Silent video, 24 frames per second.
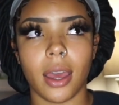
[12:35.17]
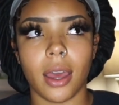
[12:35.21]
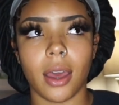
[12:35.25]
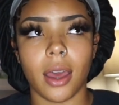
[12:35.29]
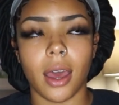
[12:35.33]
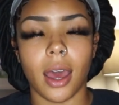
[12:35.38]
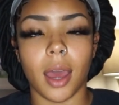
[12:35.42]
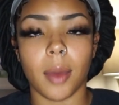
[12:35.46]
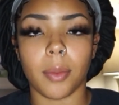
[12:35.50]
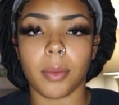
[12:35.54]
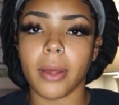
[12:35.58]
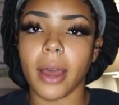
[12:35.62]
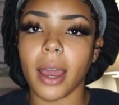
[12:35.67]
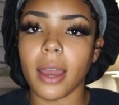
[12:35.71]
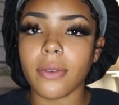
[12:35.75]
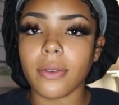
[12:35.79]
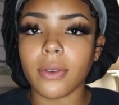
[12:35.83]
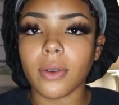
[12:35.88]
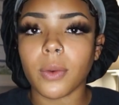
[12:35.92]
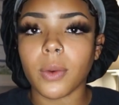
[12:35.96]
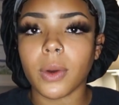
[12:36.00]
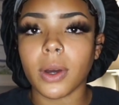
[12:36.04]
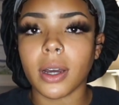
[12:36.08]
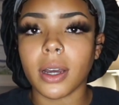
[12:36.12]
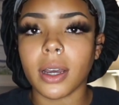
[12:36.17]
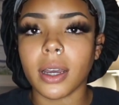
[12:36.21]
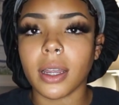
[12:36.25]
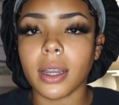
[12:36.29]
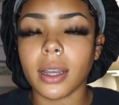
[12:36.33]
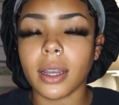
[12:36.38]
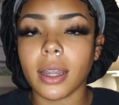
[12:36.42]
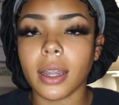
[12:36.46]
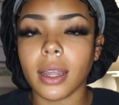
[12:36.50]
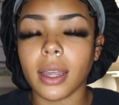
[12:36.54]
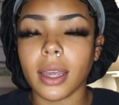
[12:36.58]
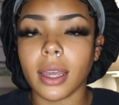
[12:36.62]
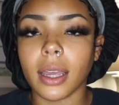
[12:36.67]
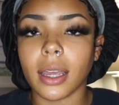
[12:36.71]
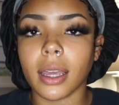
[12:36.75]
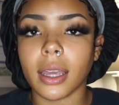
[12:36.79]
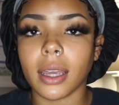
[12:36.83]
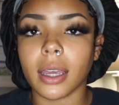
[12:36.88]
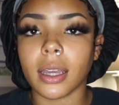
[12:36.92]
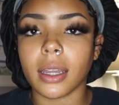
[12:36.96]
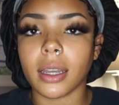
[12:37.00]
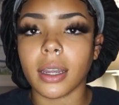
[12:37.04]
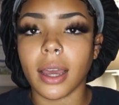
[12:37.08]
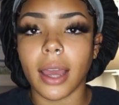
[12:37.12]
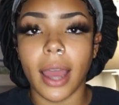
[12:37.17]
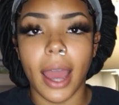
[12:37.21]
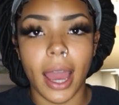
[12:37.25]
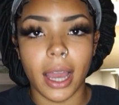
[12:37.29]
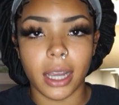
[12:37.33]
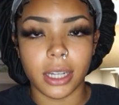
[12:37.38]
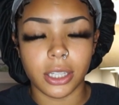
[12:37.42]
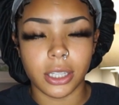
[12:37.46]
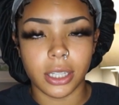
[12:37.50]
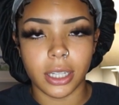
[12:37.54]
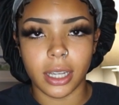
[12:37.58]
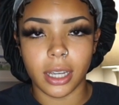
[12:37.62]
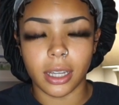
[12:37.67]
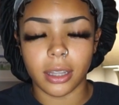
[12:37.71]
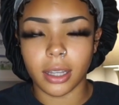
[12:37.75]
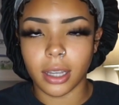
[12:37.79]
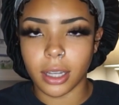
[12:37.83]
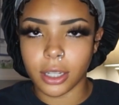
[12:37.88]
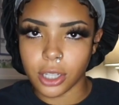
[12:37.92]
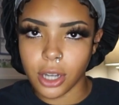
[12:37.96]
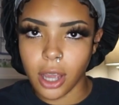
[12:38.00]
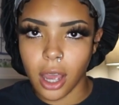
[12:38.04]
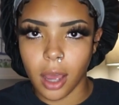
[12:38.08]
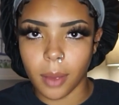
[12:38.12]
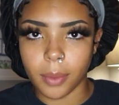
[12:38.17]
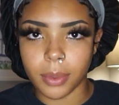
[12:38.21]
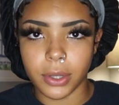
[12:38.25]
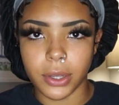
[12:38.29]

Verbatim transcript: I apply for one and I actually get that job.